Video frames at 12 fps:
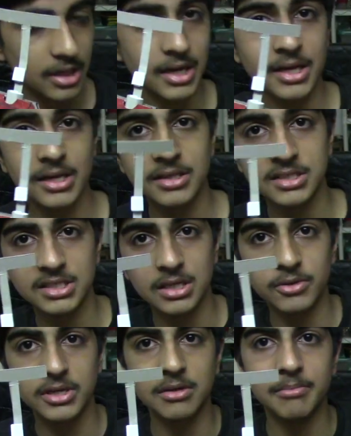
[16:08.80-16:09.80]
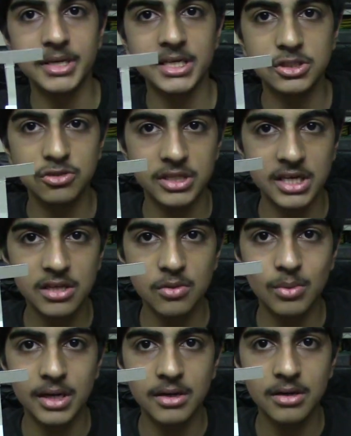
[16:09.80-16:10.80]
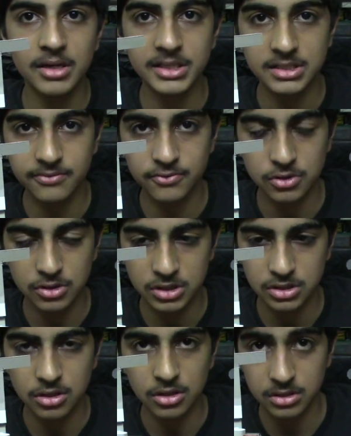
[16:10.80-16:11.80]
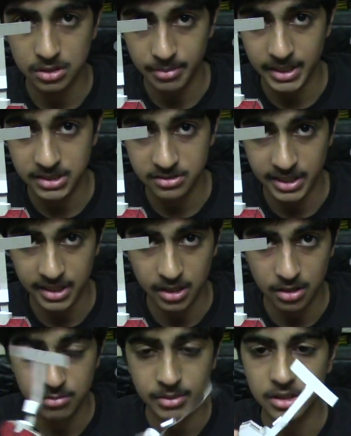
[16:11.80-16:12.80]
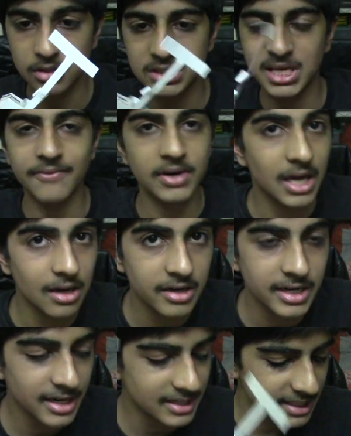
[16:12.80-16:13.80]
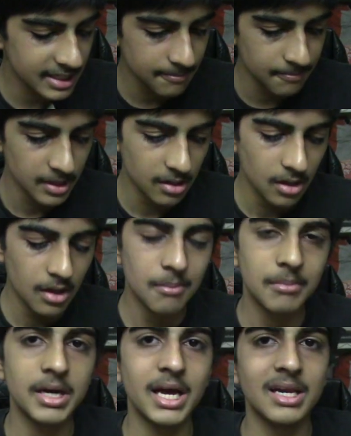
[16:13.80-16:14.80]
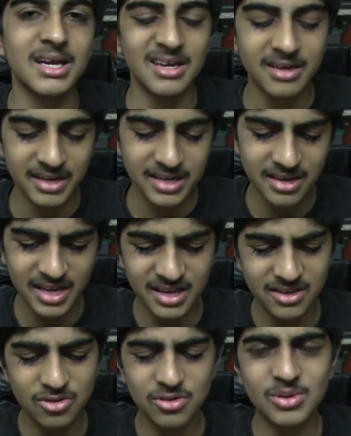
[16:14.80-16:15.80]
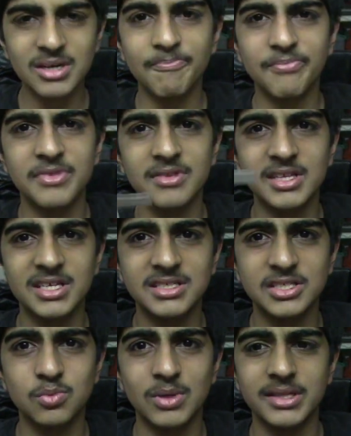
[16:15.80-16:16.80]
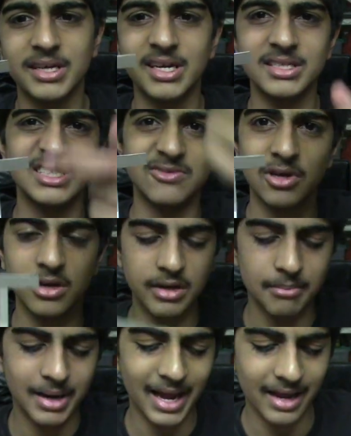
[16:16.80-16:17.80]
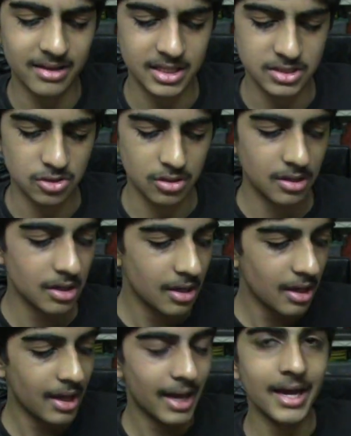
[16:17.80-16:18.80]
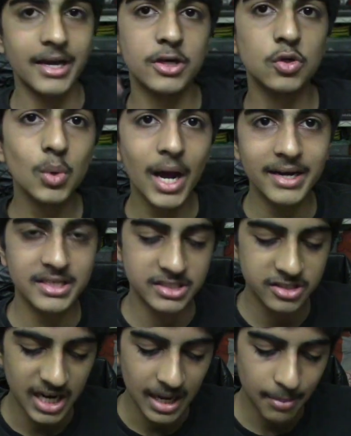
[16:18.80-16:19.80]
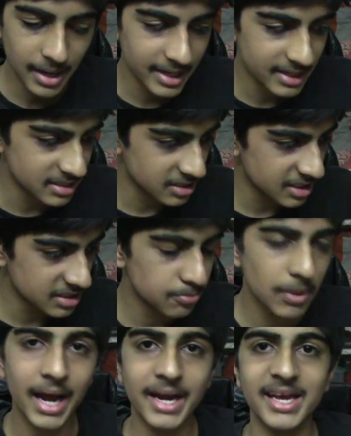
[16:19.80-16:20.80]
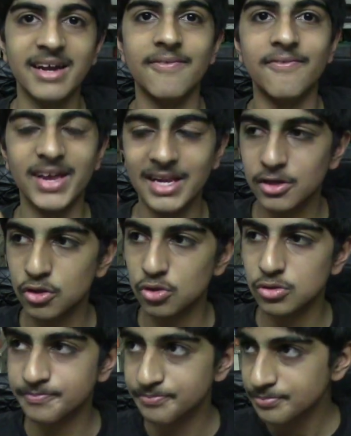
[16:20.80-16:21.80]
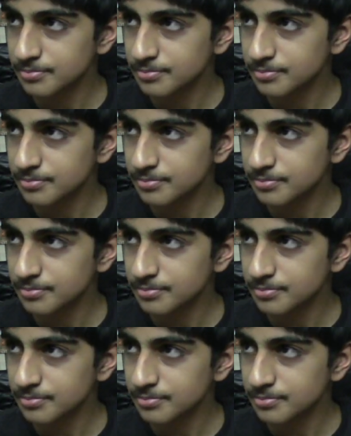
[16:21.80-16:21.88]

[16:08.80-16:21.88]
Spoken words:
and this is how it compares to the other one. It's of course not the best right now because I haven't colored it as yet, but I'll color it. And you know what, there's just one thing, I just have to color it black, that's all. And do add a strap. I suggest adding a velcro